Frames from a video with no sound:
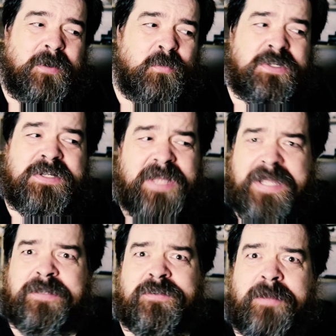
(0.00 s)
well, you
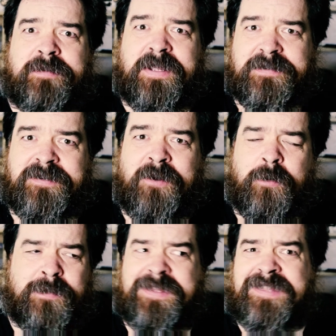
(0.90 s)
take the time to get to know
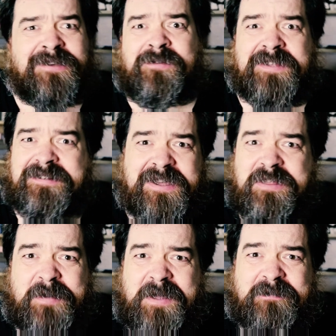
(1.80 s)
them, and then they're on the
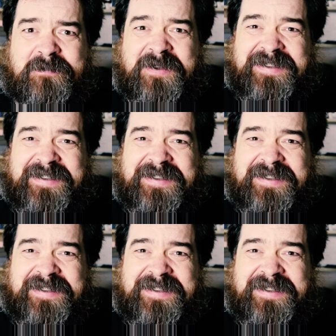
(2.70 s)
deathbed.